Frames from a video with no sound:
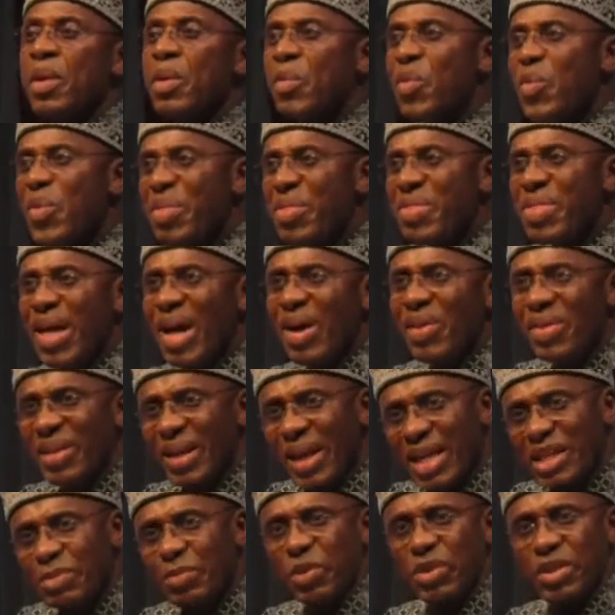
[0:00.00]
without
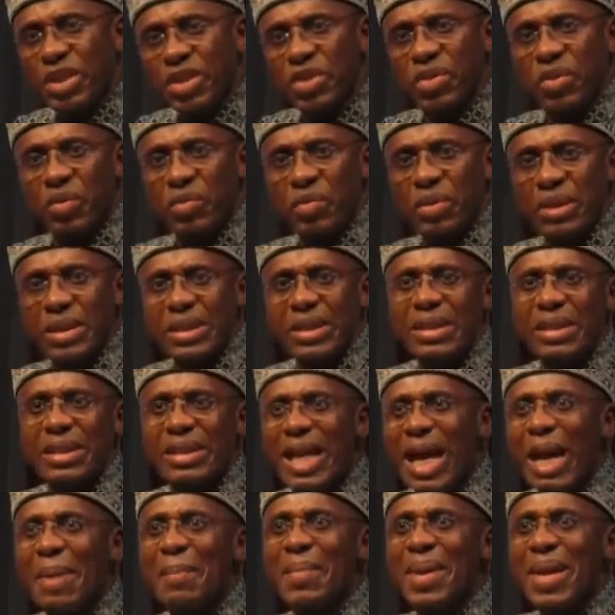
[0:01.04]
transportation,
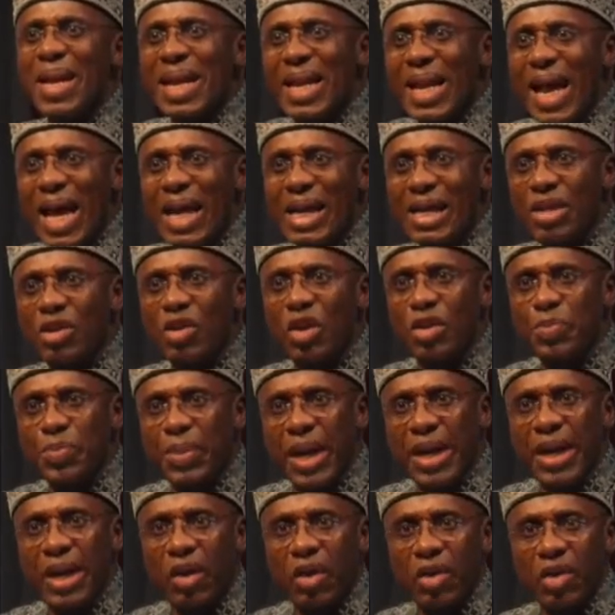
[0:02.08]
there may likely not be
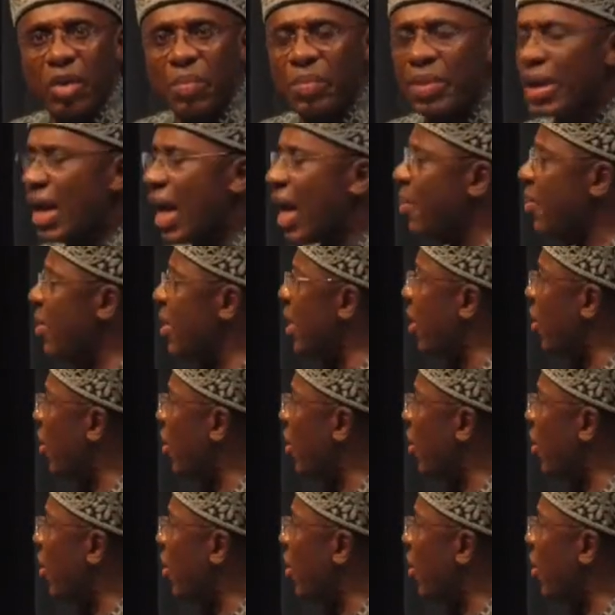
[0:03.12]
an economy. How many